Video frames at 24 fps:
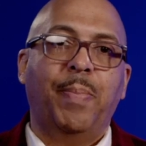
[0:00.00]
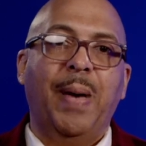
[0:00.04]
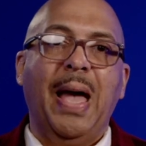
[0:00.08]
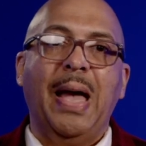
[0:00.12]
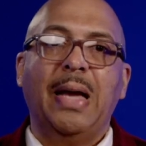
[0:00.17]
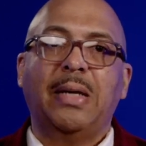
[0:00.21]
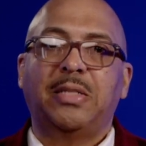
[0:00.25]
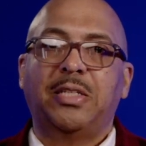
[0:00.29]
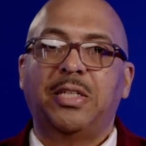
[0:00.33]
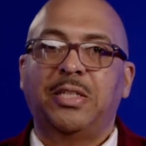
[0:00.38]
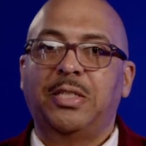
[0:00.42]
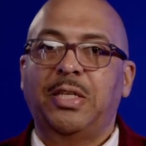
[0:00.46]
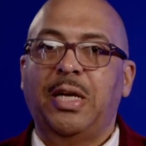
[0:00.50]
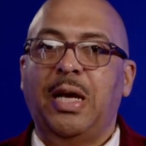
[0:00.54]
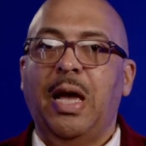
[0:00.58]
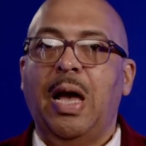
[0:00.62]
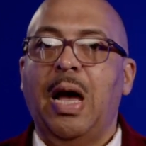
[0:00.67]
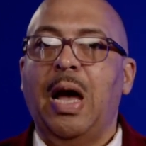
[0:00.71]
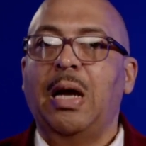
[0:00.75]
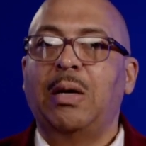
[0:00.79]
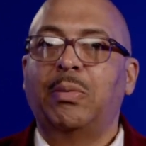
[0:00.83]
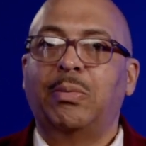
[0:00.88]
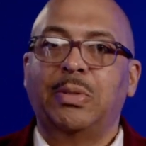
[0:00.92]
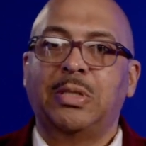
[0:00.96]
back to
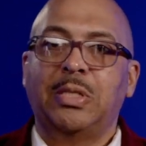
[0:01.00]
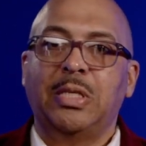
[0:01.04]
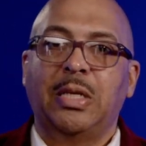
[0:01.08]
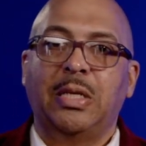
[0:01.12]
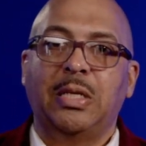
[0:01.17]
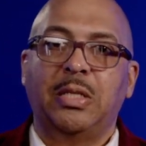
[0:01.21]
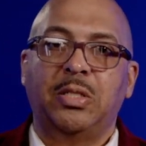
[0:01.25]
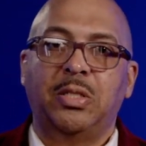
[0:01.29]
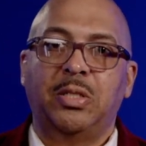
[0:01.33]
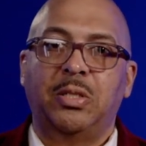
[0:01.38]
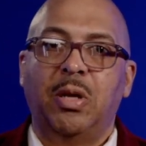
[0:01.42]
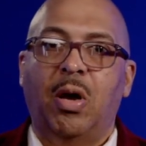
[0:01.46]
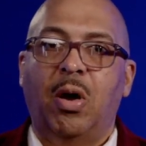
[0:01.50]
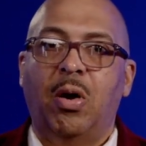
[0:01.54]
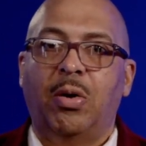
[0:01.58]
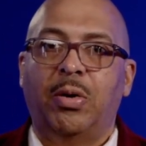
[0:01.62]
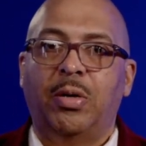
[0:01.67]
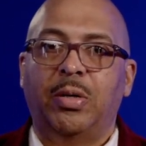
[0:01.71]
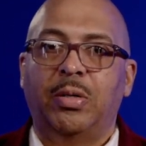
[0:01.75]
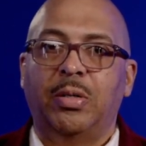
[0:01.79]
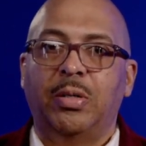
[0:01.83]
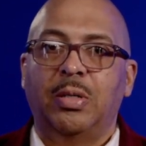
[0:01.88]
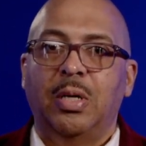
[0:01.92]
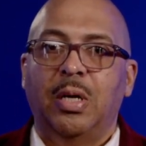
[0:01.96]
Jairus and his
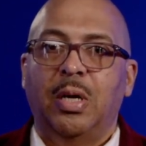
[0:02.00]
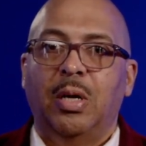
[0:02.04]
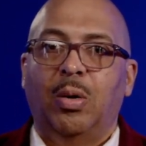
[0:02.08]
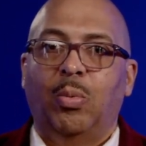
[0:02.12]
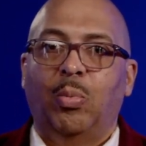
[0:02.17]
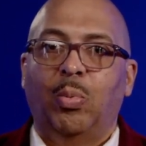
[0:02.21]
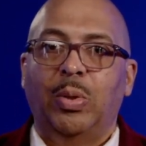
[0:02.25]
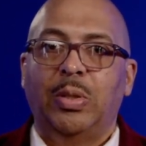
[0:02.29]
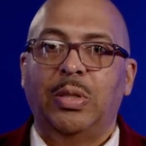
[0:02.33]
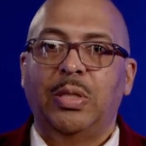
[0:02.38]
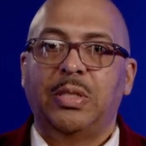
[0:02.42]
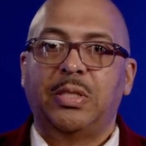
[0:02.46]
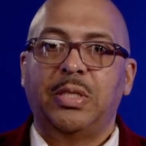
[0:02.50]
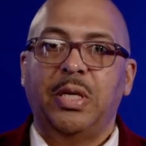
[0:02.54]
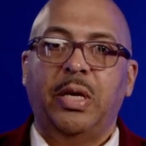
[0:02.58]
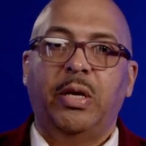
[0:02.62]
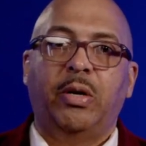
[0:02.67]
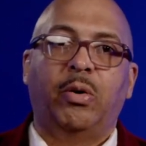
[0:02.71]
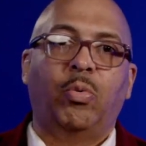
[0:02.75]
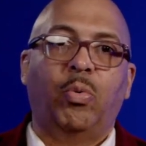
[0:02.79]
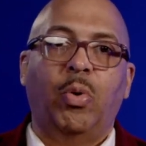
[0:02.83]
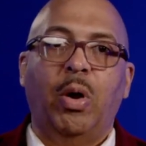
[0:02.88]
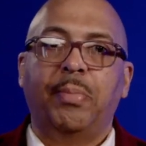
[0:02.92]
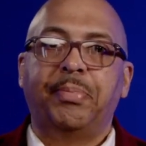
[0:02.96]
daughter, when this
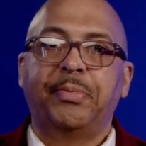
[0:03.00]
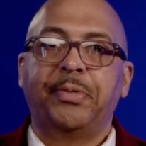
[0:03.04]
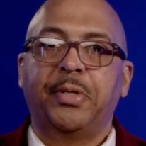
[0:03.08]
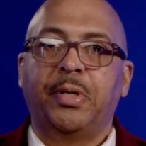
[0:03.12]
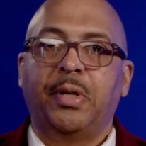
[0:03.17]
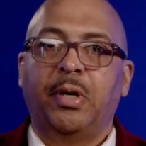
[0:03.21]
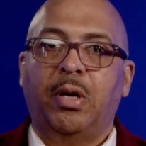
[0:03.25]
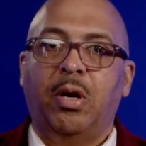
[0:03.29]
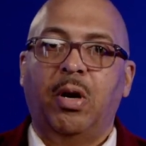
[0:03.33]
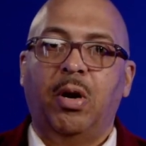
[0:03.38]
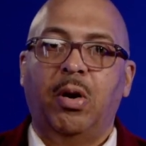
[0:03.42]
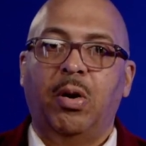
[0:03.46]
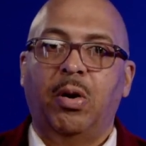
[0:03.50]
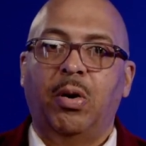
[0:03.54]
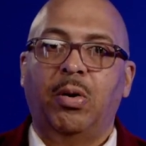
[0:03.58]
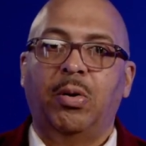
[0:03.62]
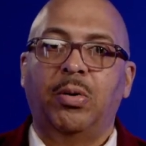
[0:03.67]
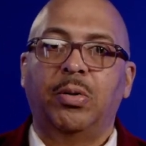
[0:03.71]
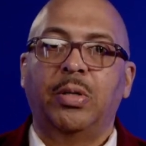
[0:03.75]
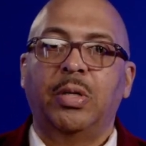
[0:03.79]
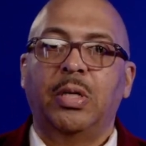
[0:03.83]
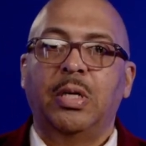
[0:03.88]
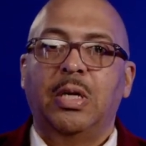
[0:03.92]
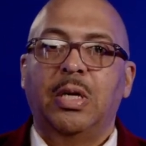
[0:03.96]
interruption
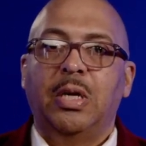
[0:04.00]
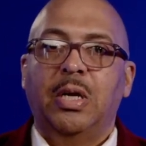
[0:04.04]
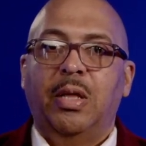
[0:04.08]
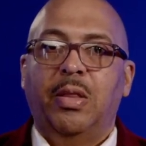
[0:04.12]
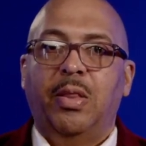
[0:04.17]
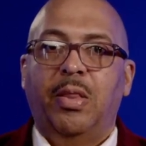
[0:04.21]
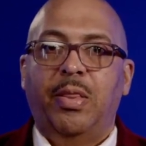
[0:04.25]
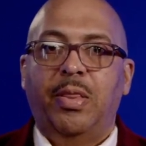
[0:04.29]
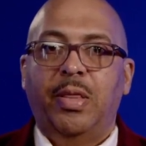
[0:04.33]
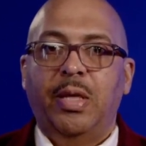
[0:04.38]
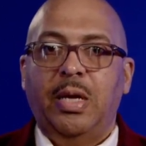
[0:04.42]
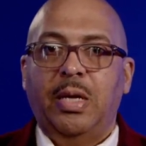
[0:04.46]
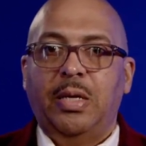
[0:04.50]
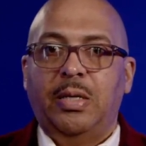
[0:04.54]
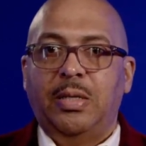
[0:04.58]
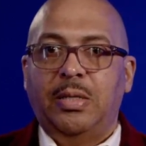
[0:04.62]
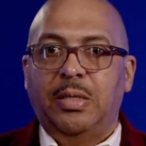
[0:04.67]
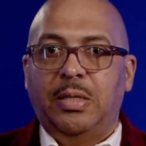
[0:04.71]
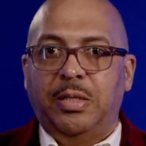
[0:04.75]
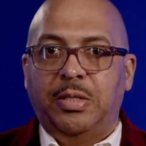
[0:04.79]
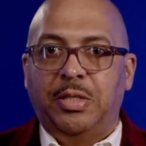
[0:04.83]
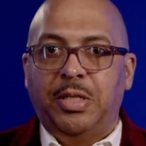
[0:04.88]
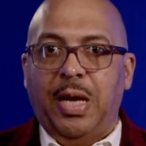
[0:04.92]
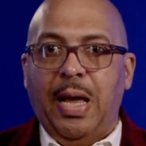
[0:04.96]
occurred,
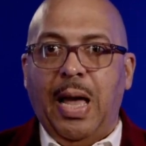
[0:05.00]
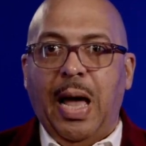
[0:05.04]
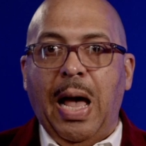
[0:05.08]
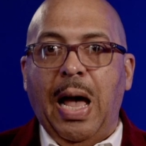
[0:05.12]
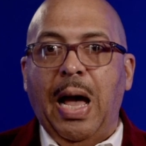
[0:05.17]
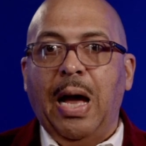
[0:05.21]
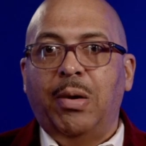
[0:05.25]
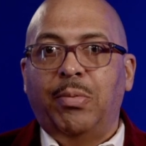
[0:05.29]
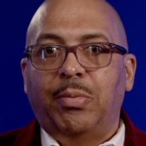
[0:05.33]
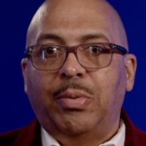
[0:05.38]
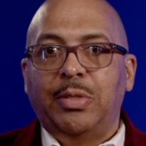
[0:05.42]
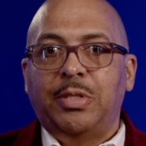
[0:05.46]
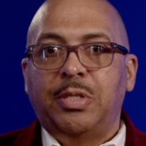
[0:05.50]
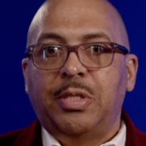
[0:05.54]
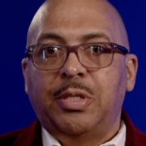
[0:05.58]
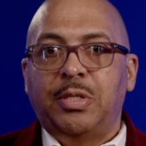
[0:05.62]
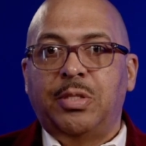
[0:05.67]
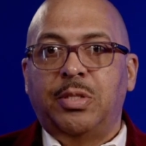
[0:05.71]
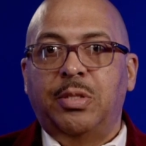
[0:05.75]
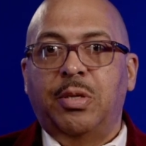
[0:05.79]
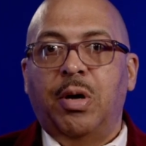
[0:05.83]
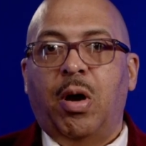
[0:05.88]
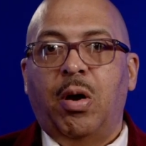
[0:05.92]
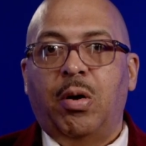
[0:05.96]
then
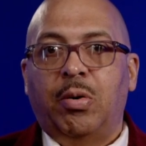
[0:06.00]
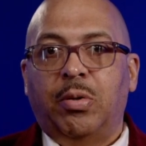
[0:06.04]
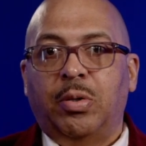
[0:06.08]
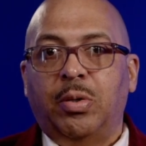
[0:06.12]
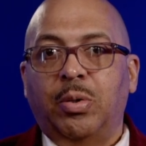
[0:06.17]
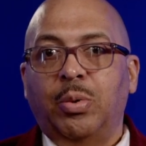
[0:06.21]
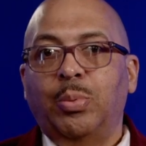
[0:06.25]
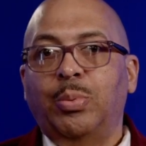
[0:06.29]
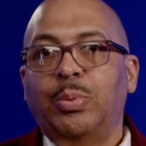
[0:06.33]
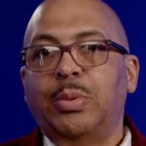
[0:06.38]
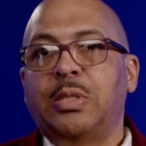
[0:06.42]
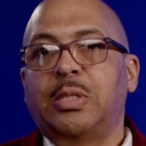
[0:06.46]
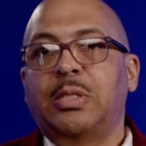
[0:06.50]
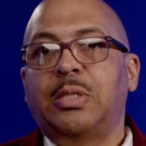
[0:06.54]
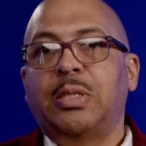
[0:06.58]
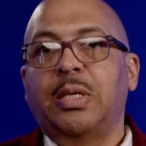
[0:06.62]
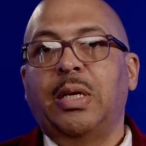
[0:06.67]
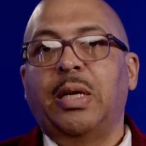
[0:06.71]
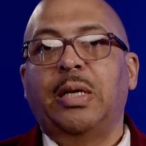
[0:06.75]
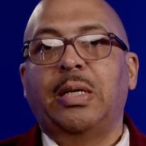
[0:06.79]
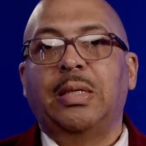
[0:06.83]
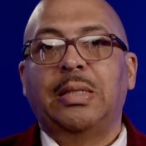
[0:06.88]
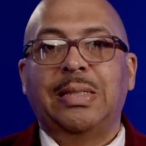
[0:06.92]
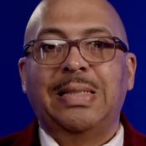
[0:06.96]
Jairus' daughter, who was
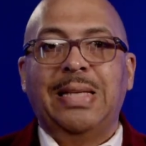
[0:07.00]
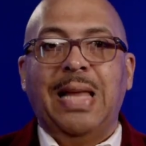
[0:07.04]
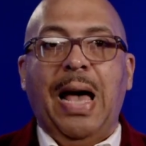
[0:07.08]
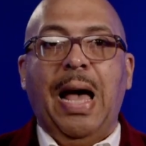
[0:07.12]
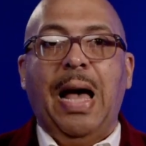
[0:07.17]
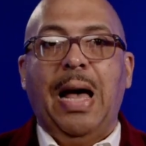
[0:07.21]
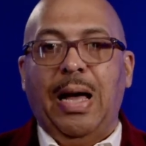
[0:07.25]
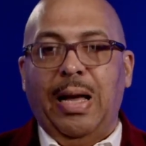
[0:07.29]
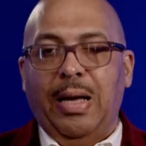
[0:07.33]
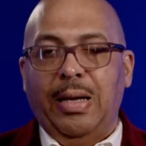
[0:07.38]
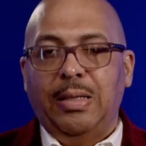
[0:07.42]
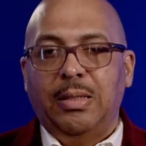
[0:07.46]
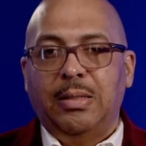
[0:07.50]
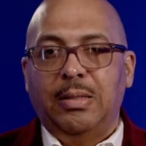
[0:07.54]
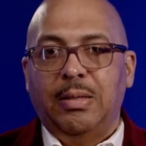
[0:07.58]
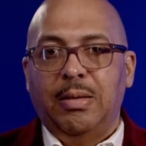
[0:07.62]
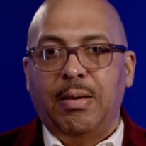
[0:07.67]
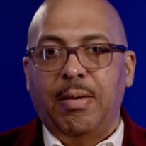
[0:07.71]
sick, died.